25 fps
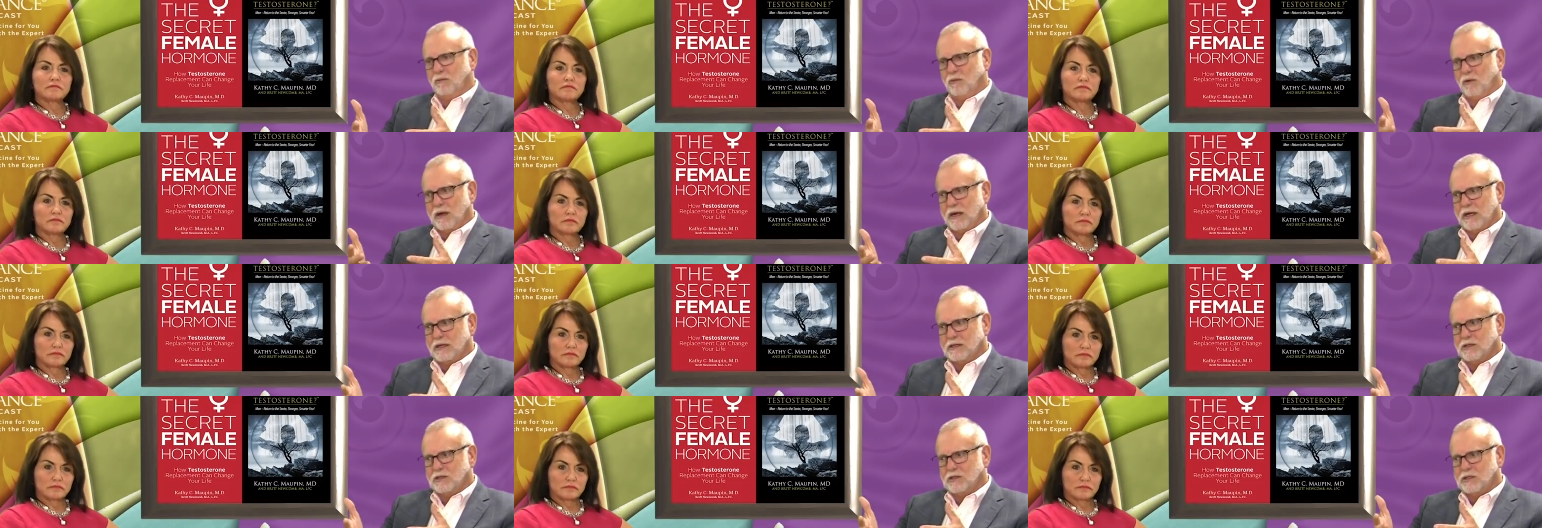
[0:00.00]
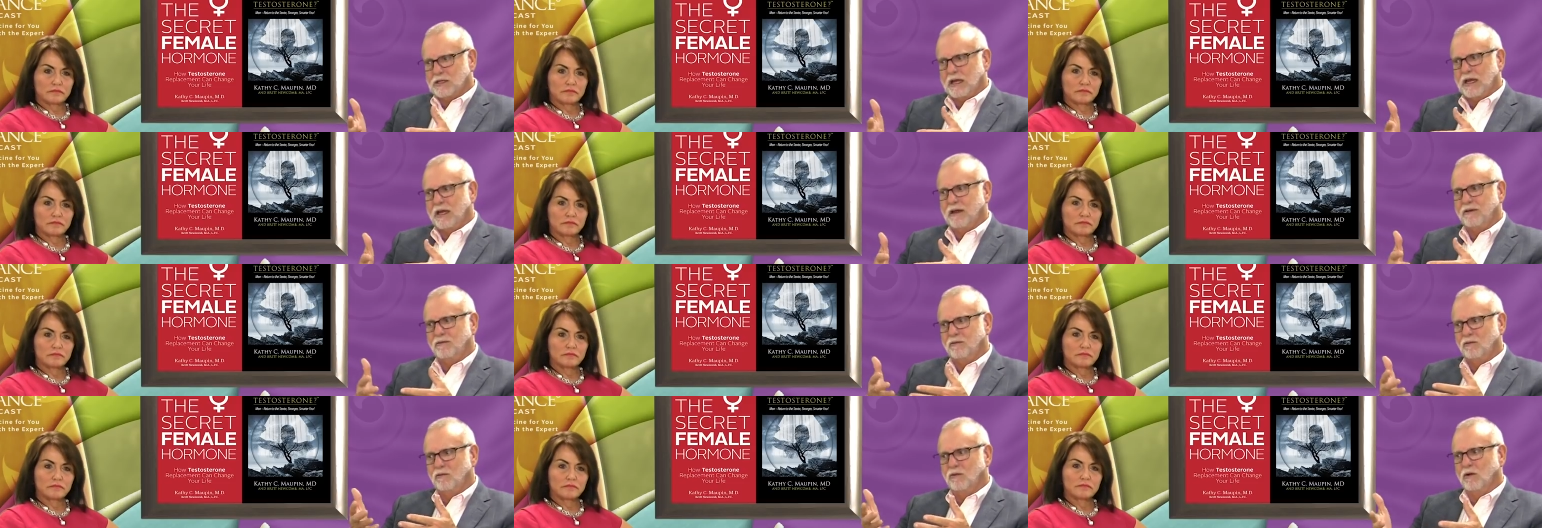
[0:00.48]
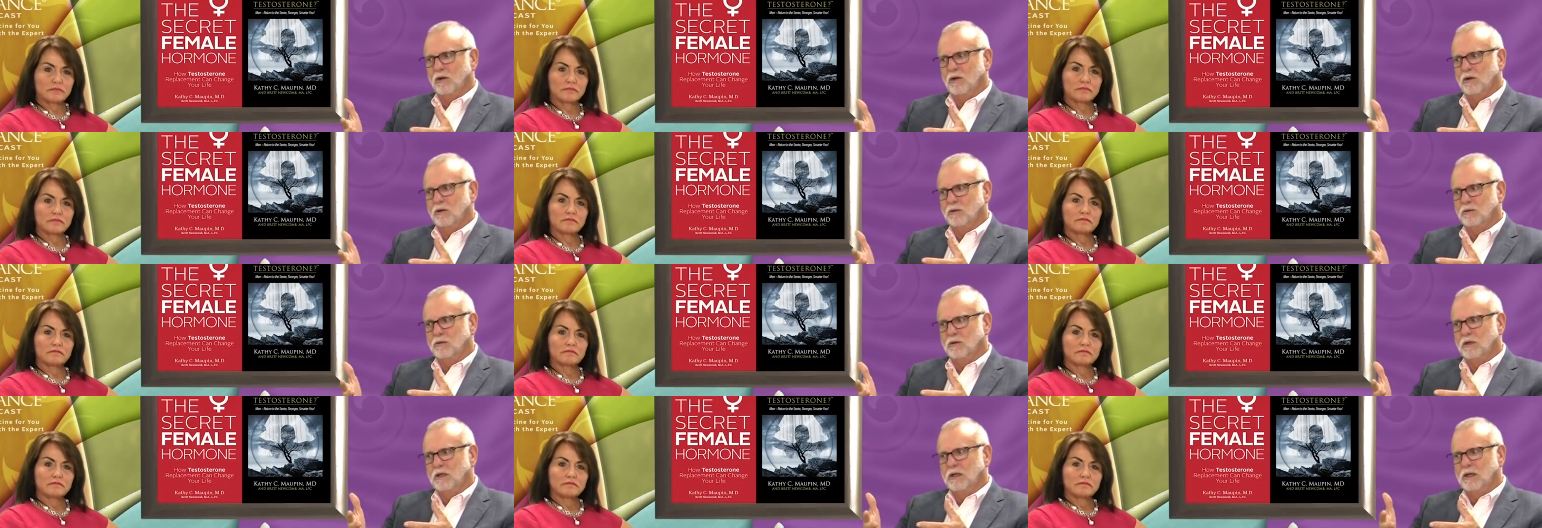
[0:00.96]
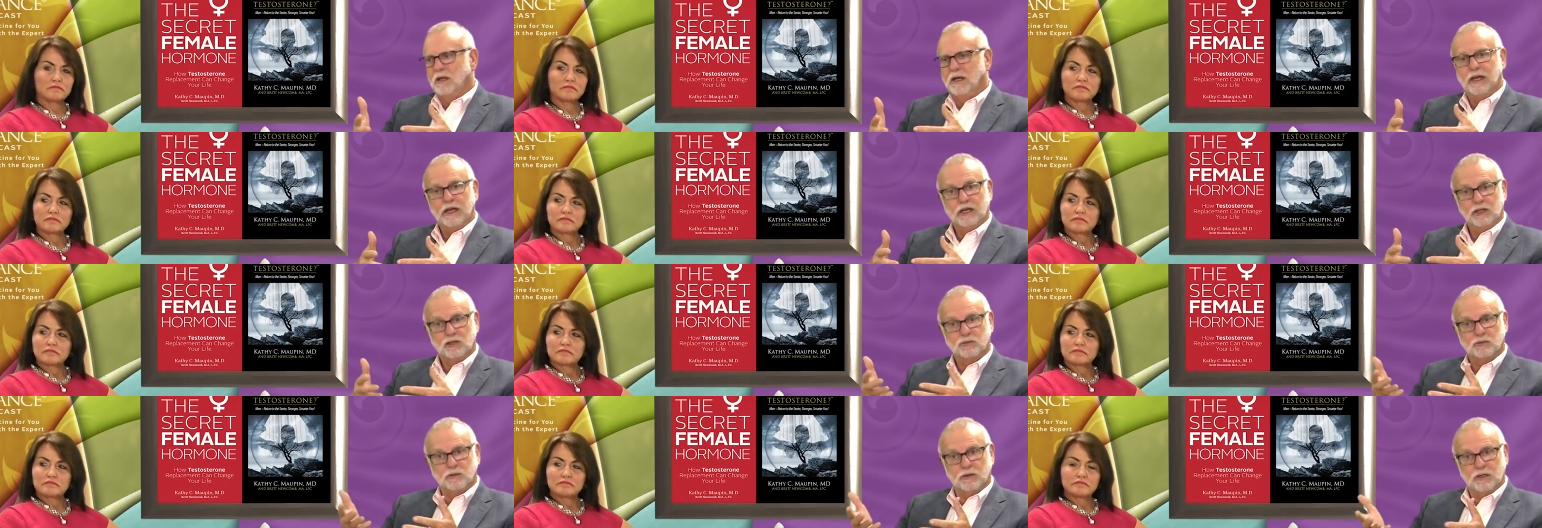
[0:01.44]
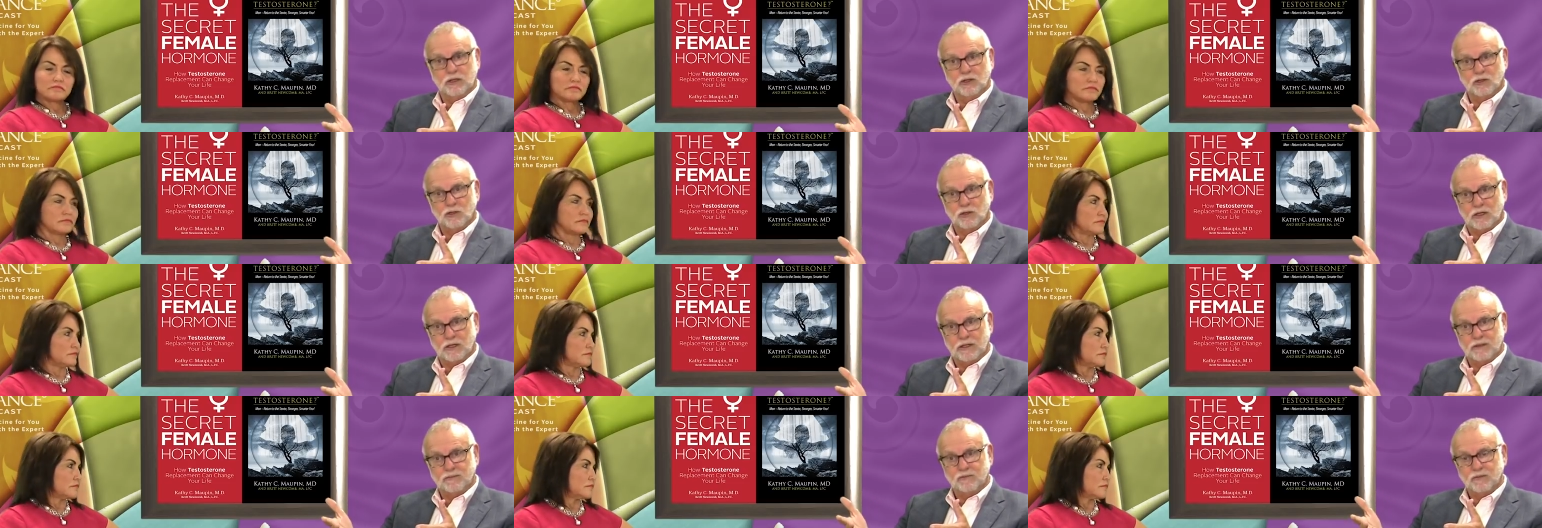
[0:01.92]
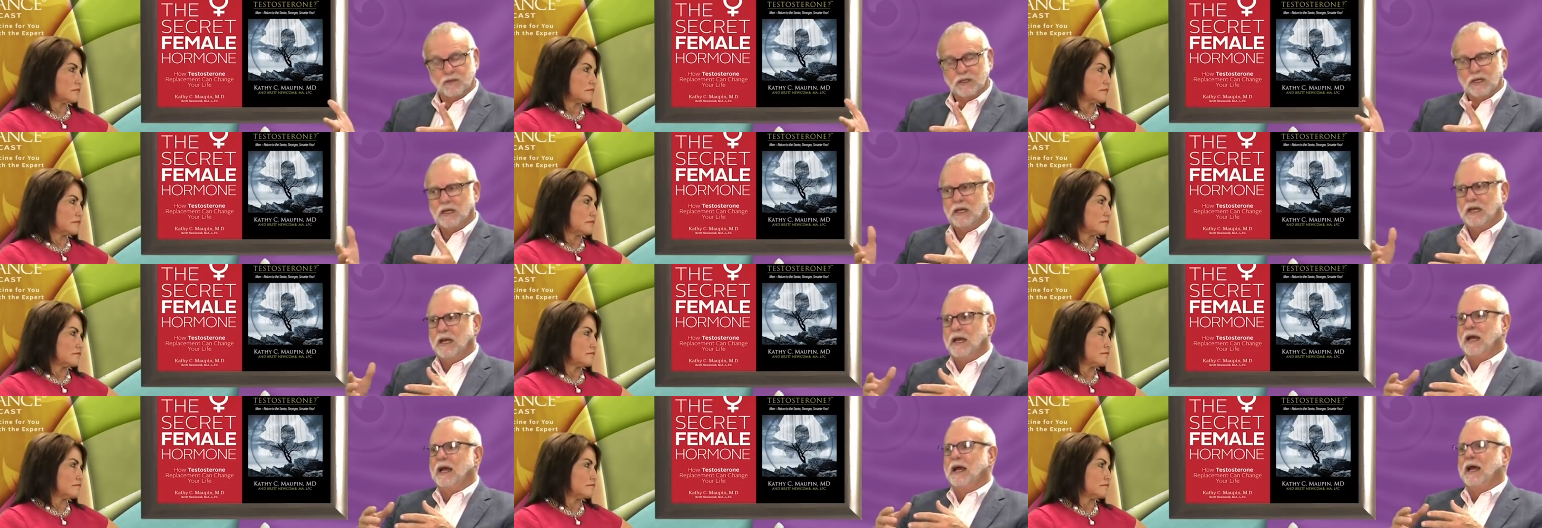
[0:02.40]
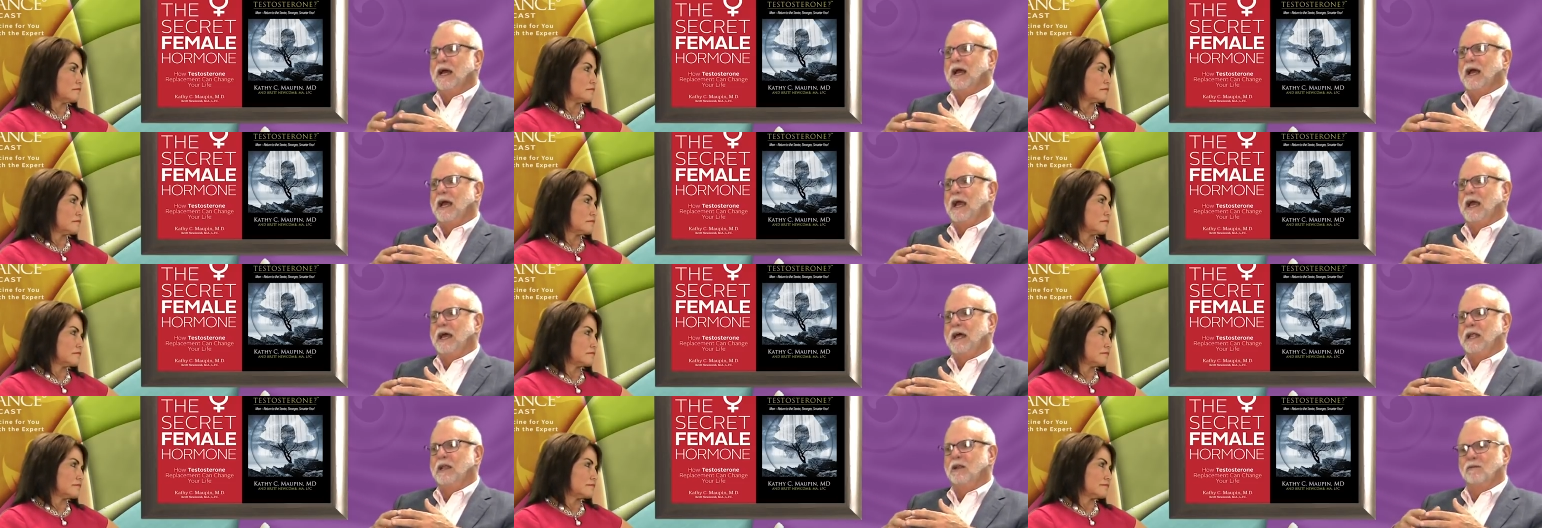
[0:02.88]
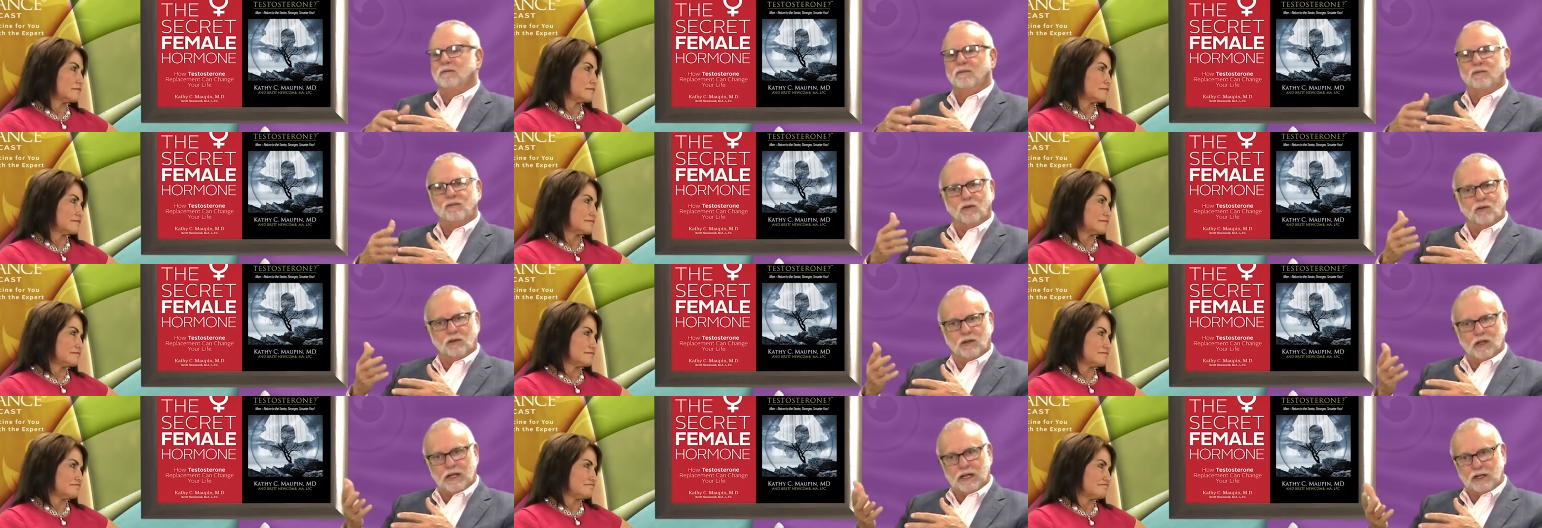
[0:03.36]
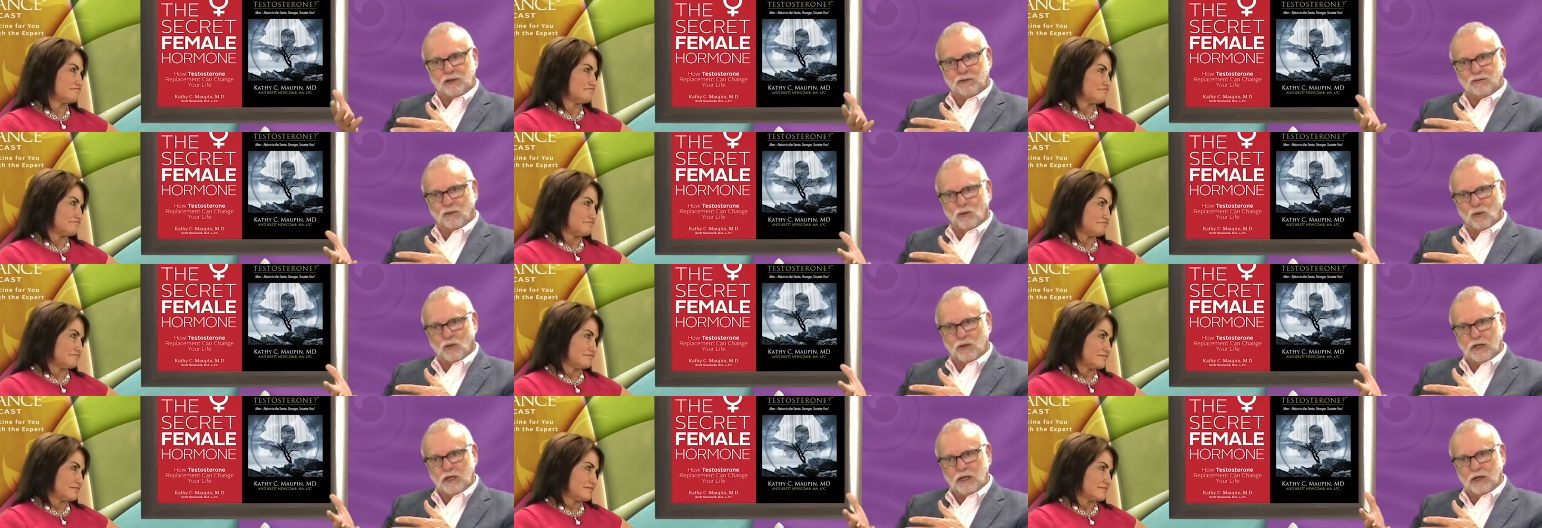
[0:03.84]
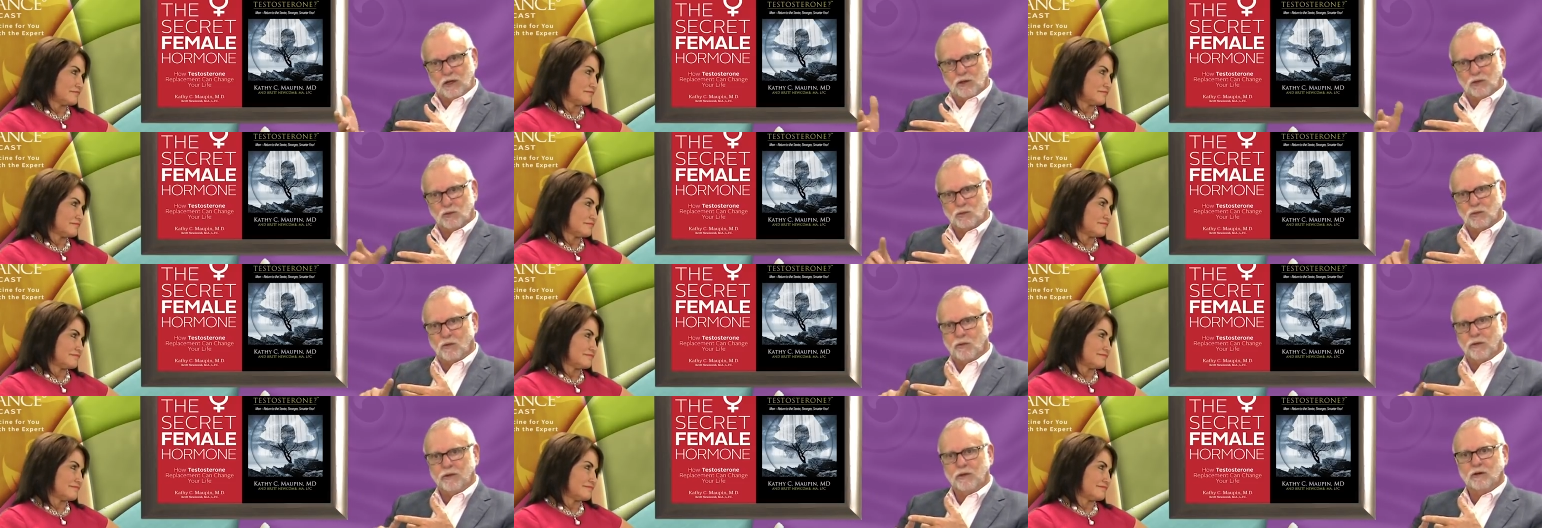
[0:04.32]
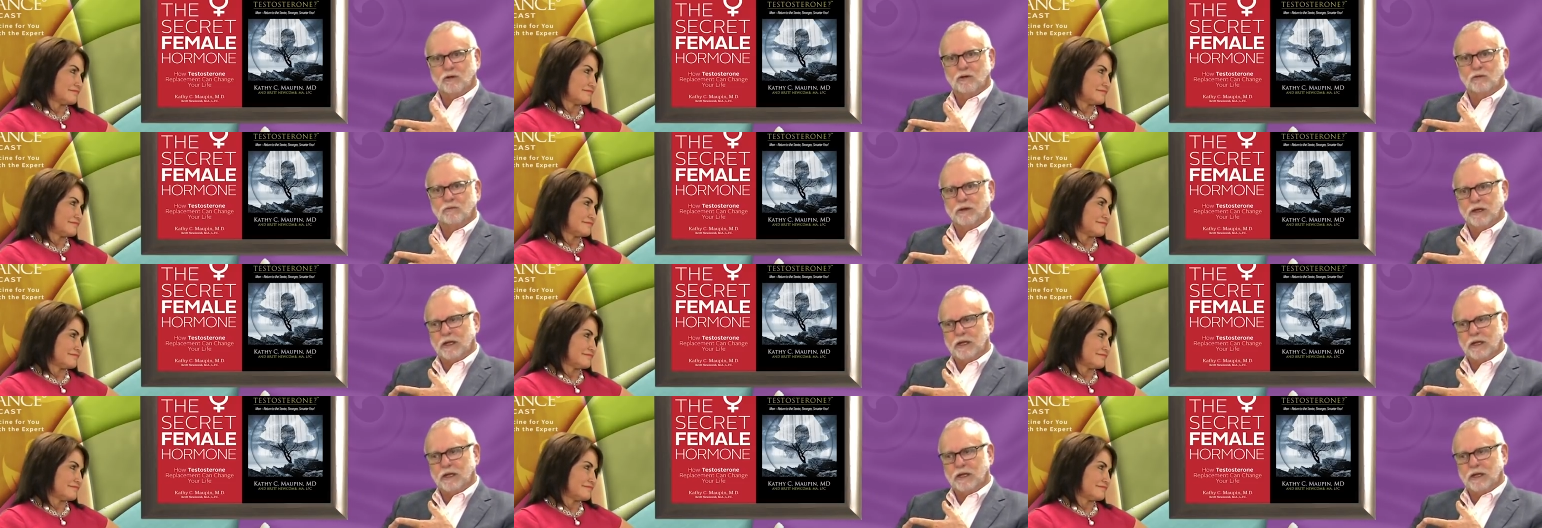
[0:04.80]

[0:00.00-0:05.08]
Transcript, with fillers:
Speaker 1: practice have grown exponentially and for the last four years when we go to